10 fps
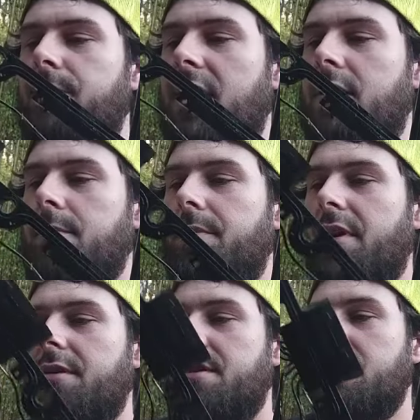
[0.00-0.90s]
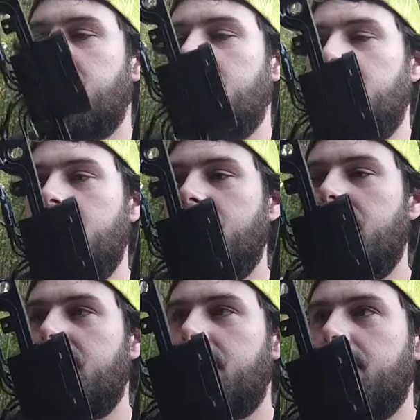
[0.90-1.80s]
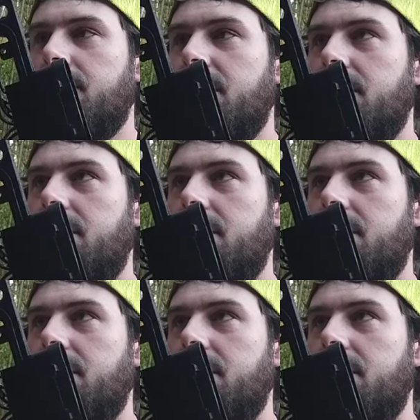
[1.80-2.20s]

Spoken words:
make your purchase, that you wanted some,